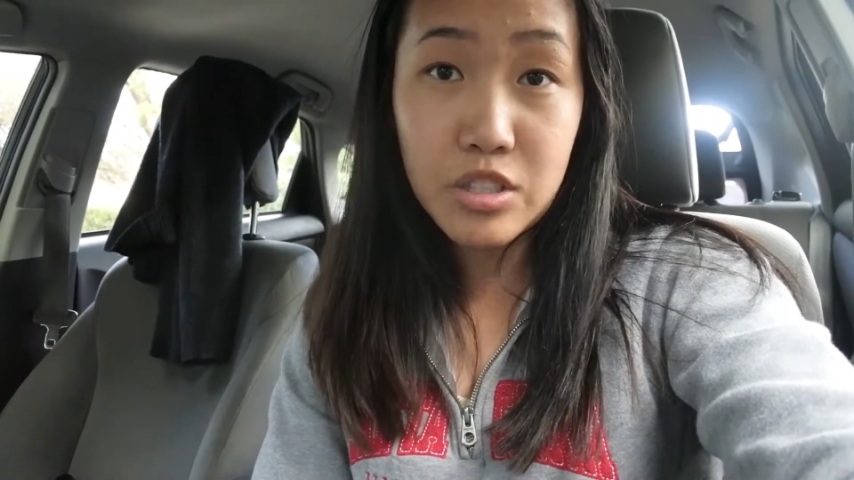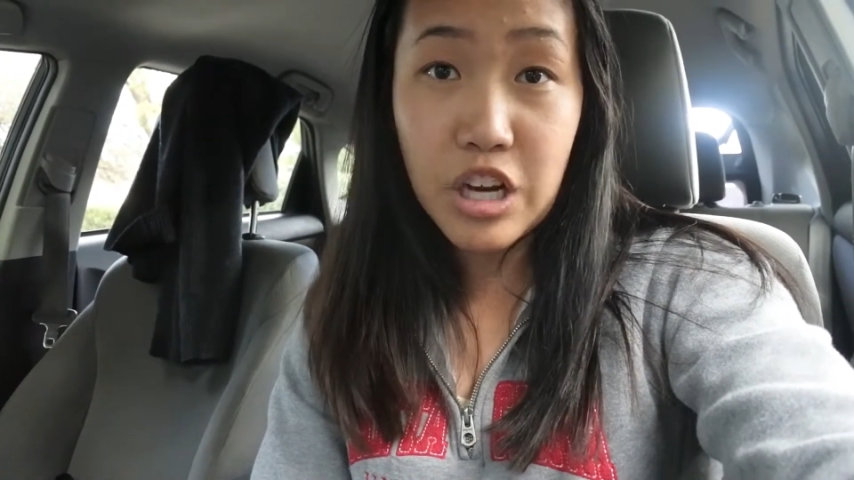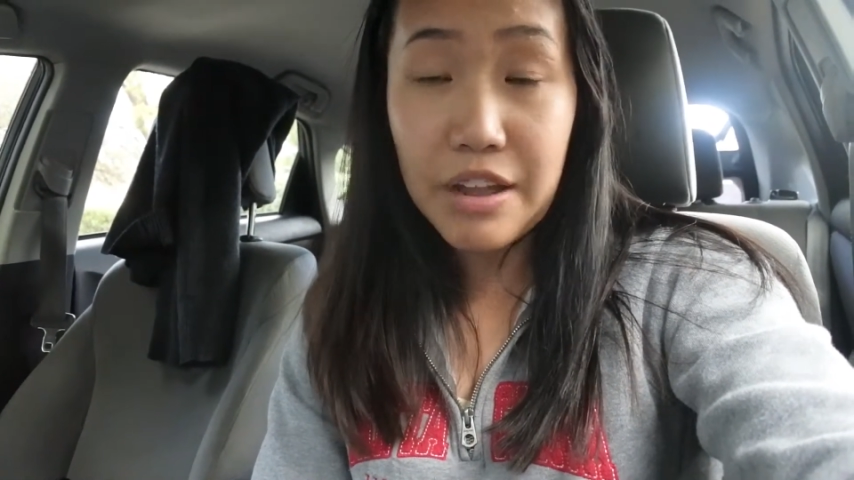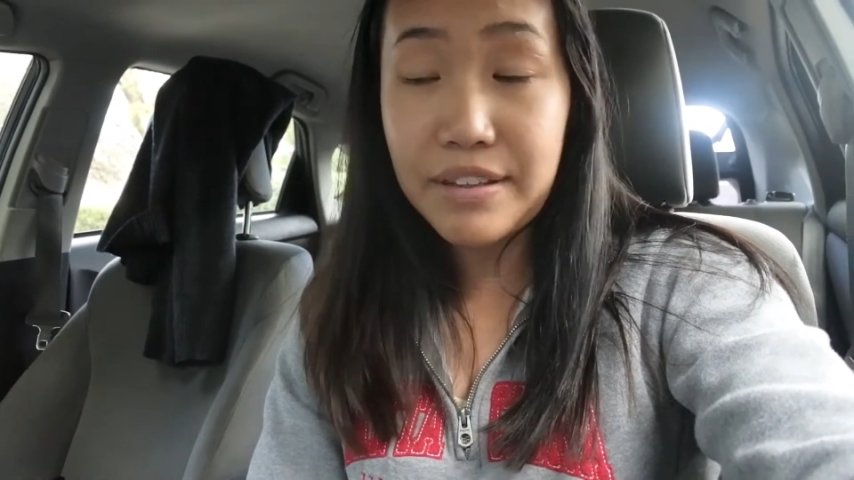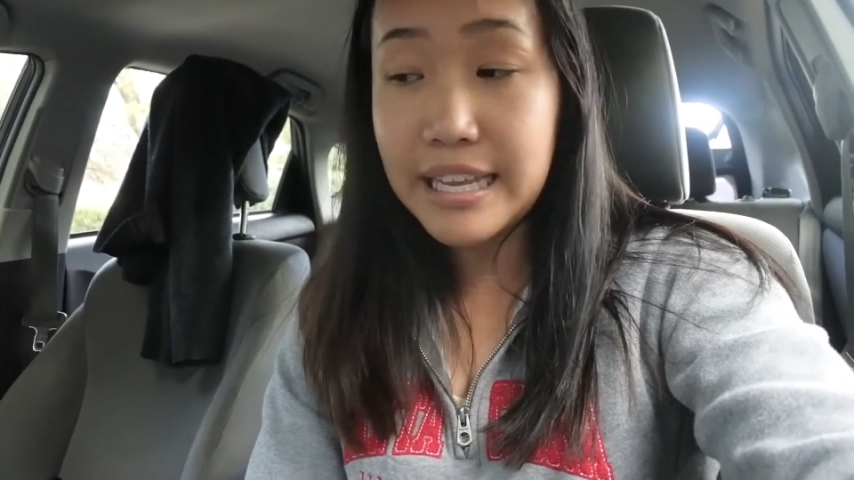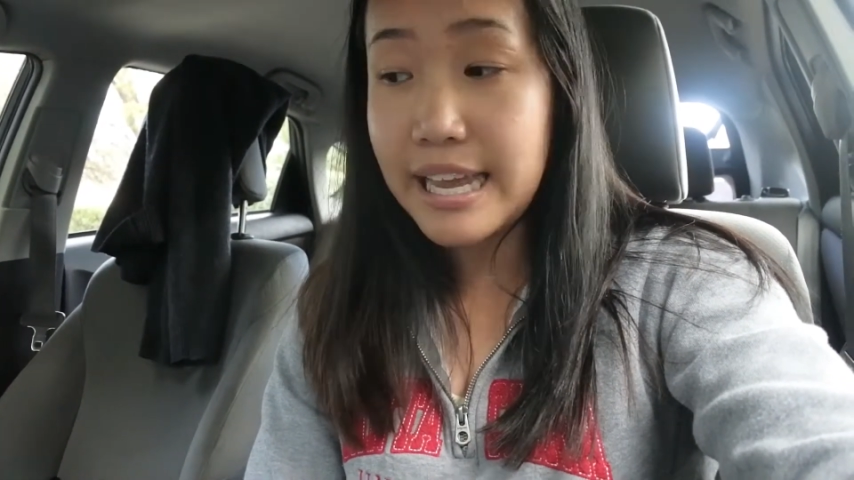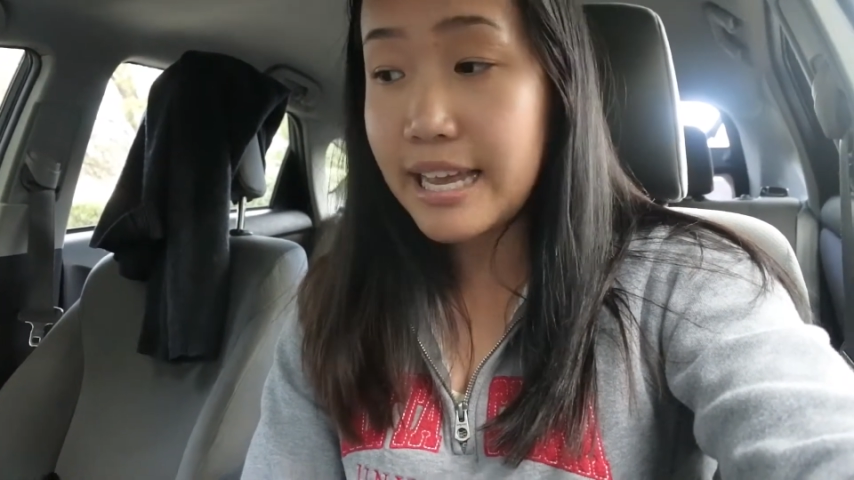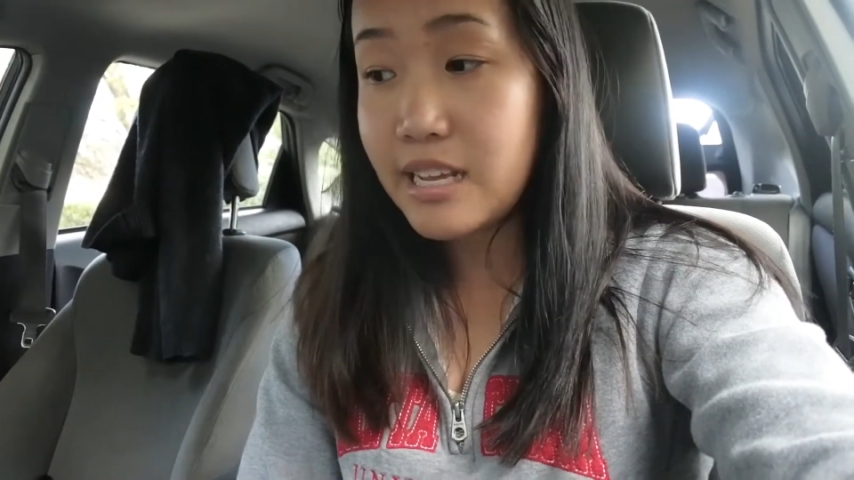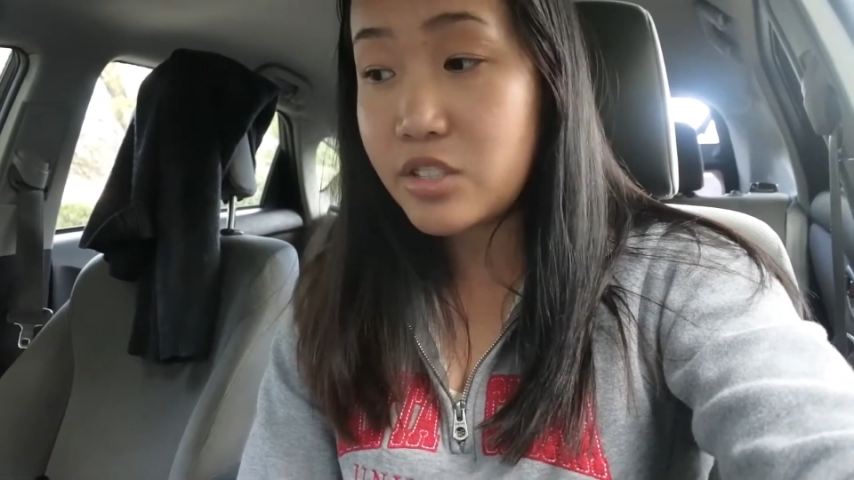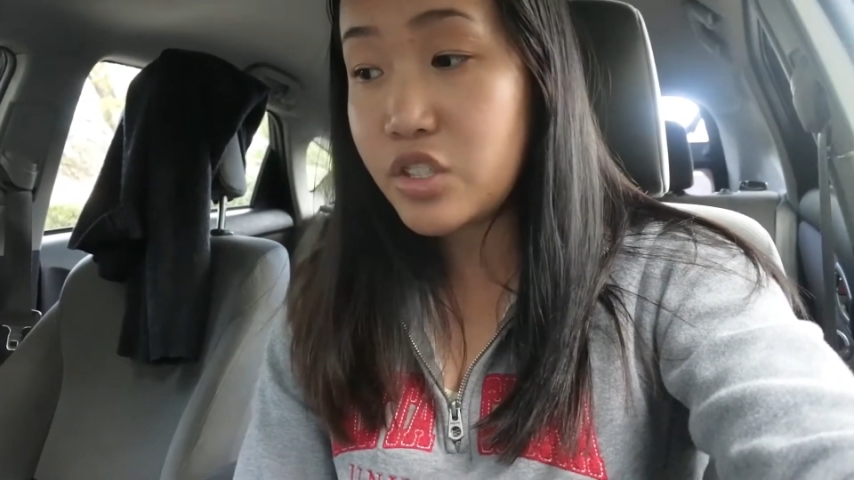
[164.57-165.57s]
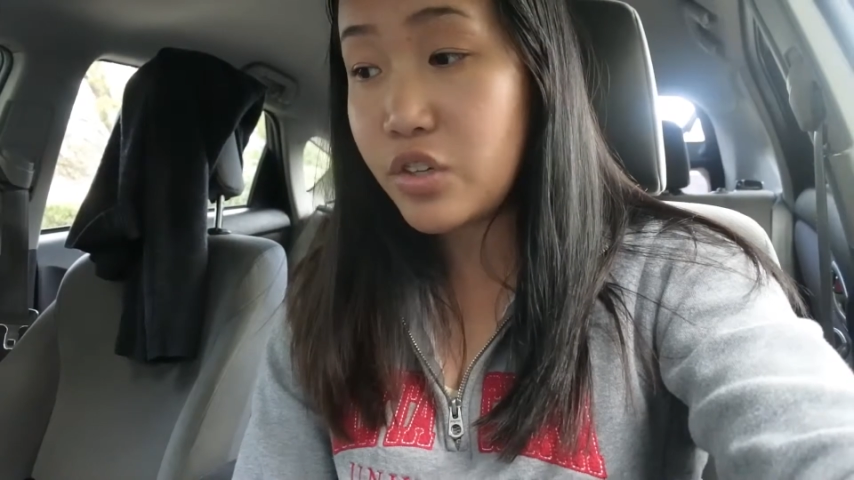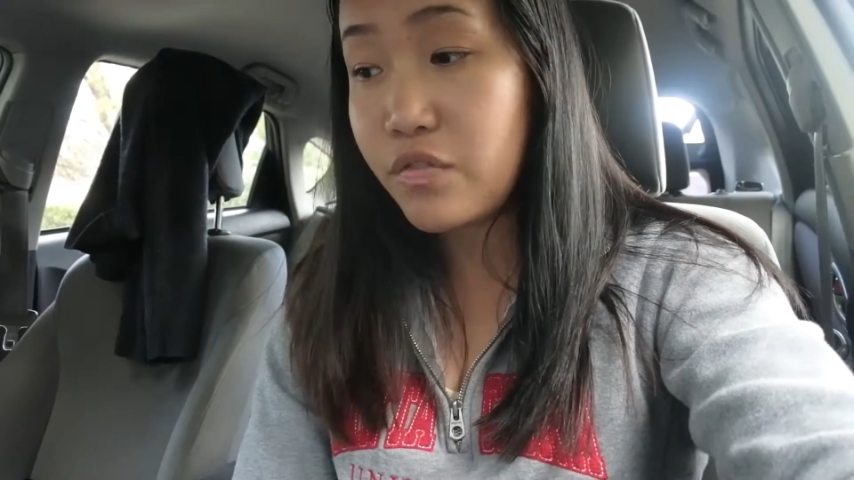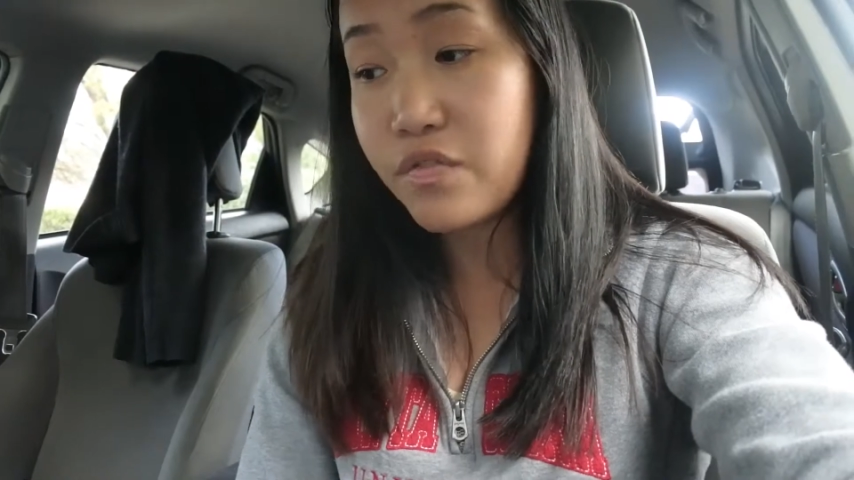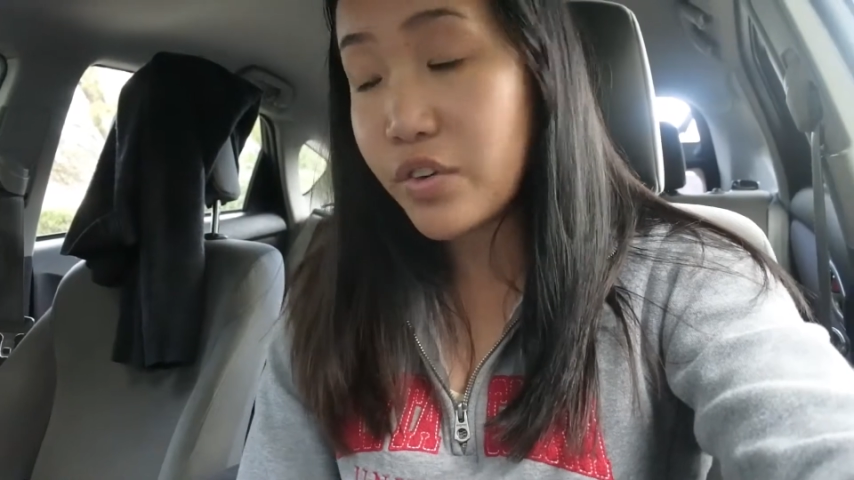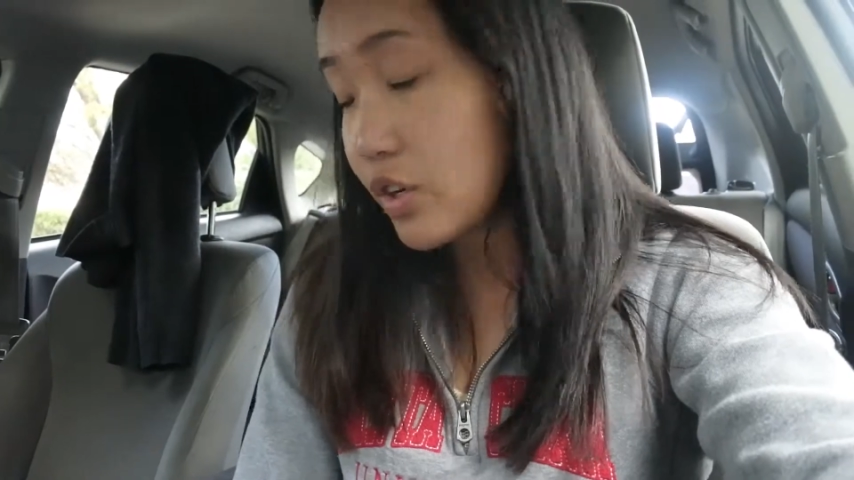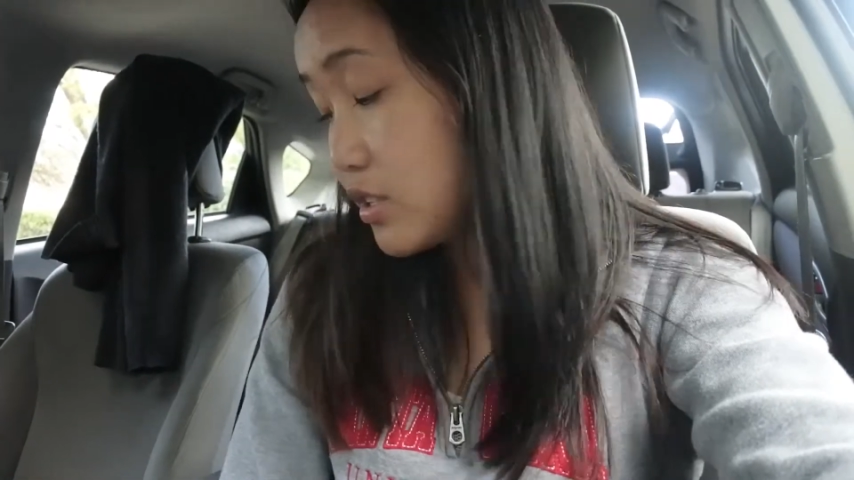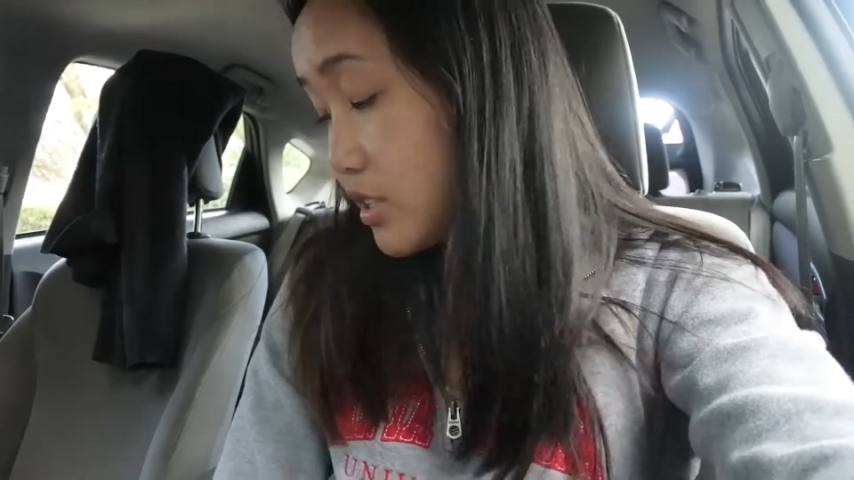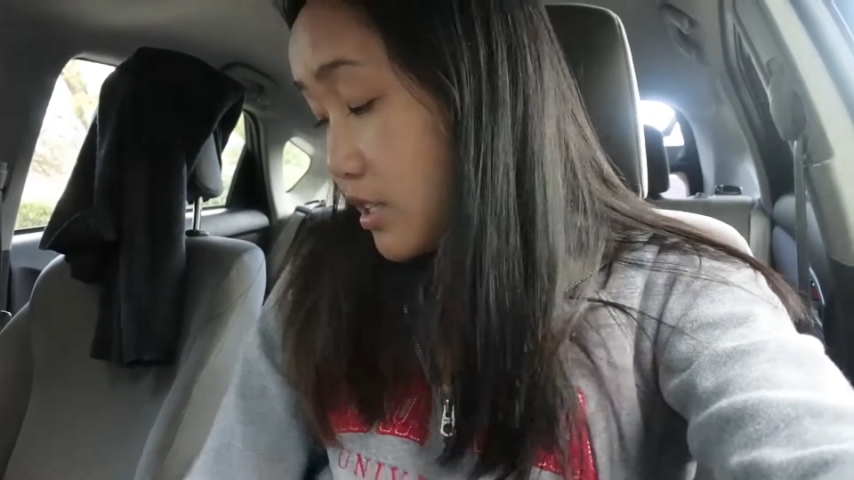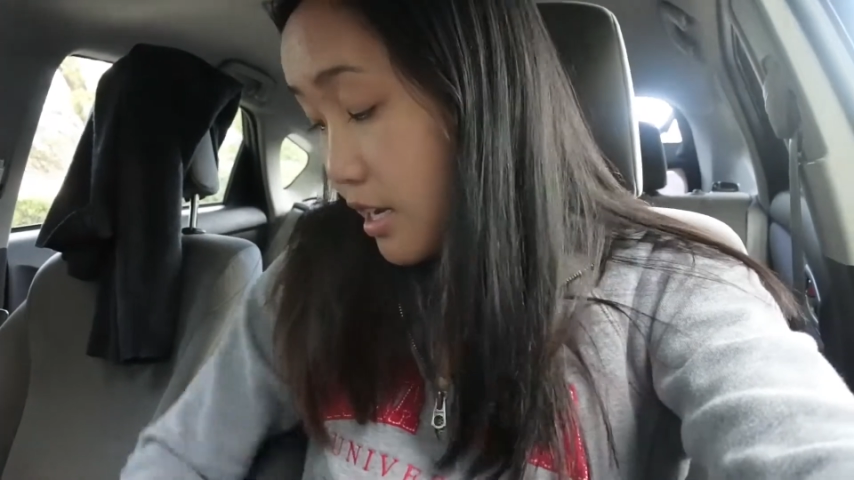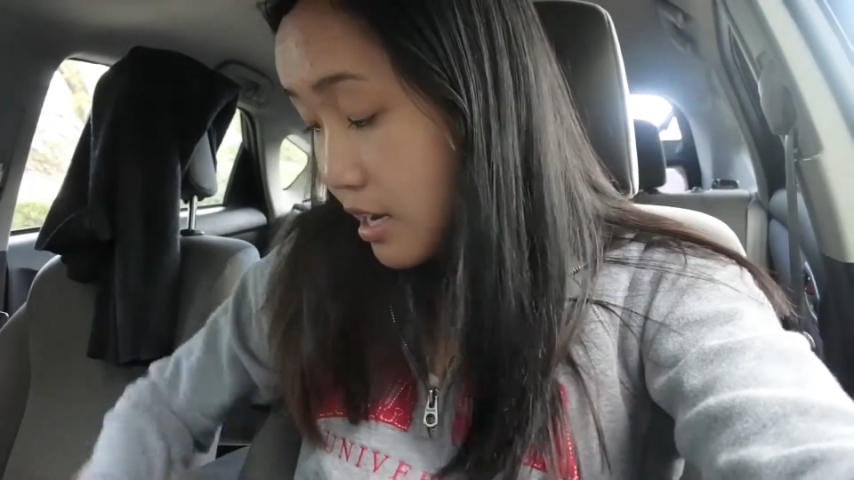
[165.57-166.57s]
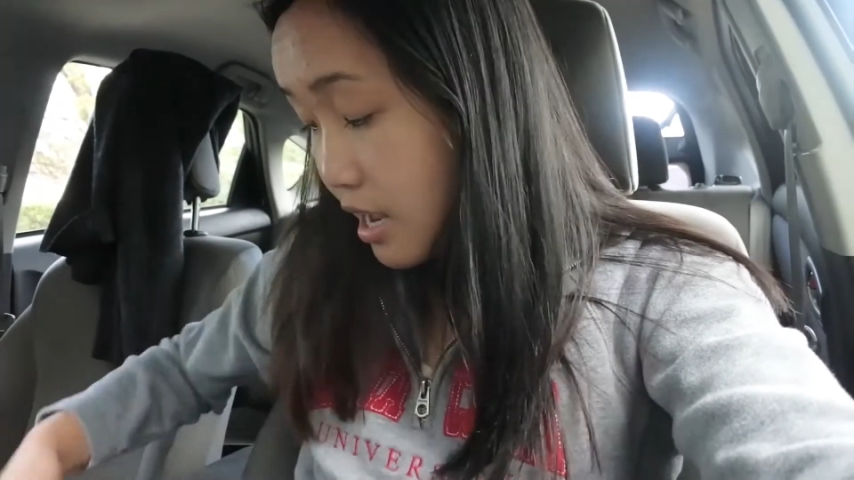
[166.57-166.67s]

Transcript: driving is to first